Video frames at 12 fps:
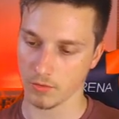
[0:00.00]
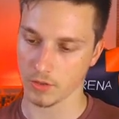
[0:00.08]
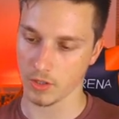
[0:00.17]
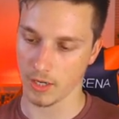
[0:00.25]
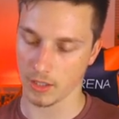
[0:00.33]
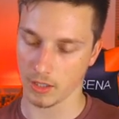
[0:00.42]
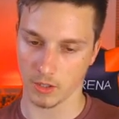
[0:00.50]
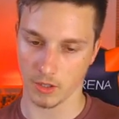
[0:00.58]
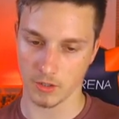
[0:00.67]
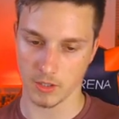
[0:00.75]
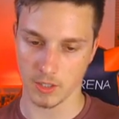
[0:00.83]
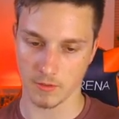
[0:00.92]
Psycho
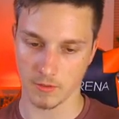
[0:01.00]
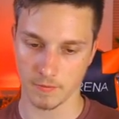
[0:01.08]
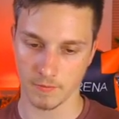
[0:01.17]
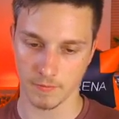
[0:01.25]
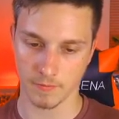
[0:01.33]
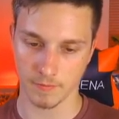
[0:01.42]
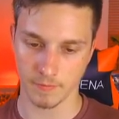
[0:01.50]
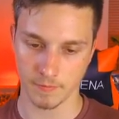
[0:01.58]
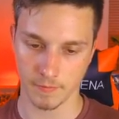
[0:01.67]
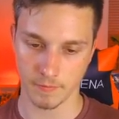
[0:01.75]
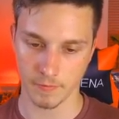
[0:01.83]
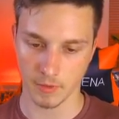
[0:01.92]
Coaster.
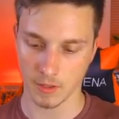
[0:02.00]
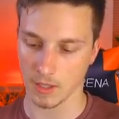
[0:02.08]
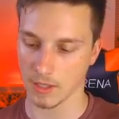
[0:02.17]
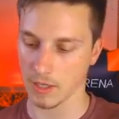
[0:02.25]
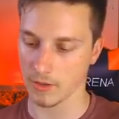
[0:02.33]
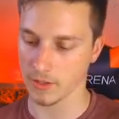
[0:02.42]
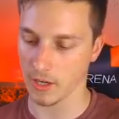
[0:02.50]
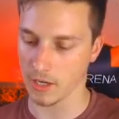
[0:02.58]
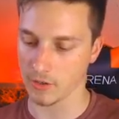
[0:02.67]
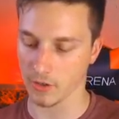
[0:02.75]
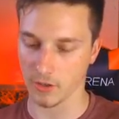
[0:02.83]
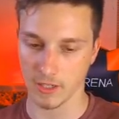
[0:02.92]
Another
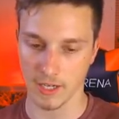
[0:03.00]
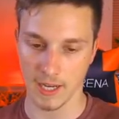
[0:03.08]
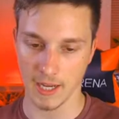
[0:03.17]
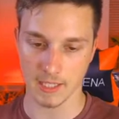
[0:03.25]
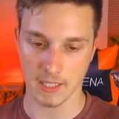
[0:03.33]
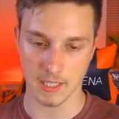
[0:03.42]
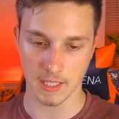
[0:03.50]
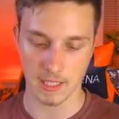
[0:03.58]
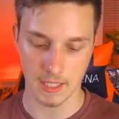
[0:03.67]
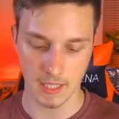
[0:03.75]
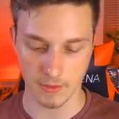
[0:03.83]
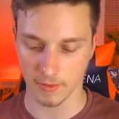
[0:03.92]
Dytron, yes,
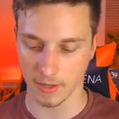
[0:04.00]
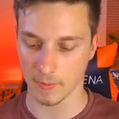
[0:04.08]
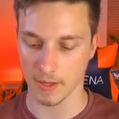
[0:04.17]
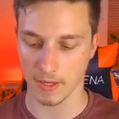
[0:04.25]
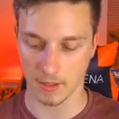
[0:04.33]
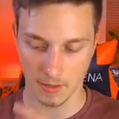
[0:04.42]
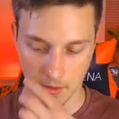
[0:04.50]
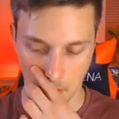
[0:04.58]
indeed, Flowmaker.